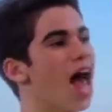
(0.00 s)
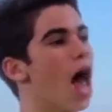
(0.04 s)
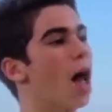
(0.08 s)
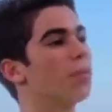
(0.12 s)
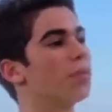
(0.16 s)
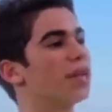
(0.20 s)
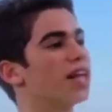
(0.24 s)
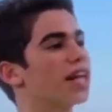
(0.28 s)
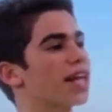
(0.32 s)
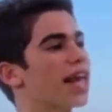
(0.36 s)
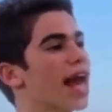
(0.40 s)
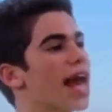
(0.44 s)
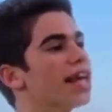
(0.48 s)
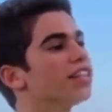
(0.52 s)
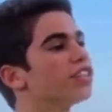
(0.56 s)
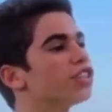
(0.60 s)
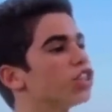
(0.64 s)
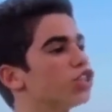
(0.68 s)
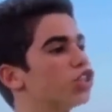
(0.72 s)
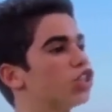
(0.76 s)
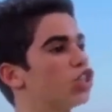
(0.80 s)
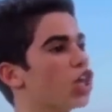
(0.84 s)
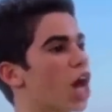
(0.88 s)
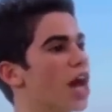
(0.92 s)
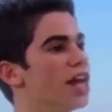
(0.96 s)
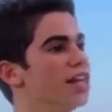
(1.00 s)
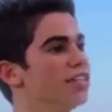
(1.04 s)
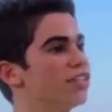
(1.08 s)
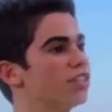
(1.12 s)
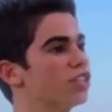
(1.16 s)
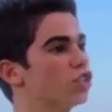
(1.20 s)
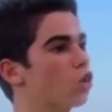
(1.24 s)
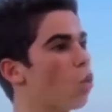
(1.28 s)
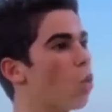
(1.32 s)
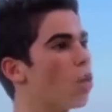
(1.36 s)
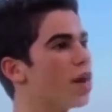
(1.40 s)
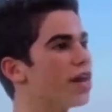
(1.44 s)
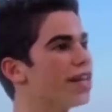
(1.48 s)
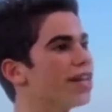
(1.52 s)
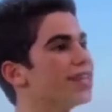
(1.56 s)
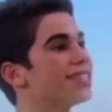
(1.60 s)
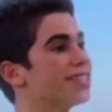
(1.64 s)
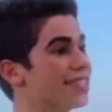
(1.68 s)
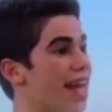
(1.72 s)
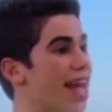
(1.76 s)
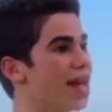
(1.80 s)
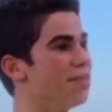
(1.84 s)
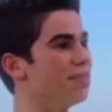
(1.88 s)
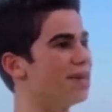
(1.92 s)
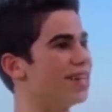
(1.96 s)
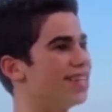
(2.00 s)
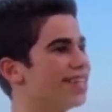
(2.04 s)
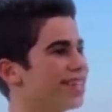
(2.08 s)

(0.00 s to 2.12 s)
I'm gonna catch a giant squid and tame